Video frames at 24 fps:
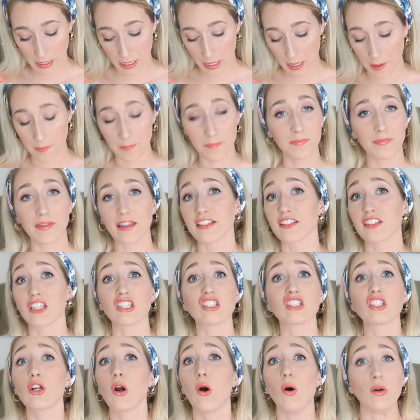Um, that's
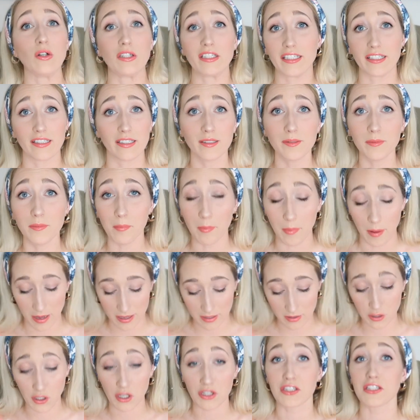not the goal here,
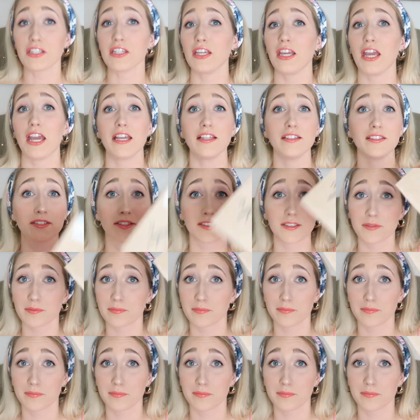but just in case,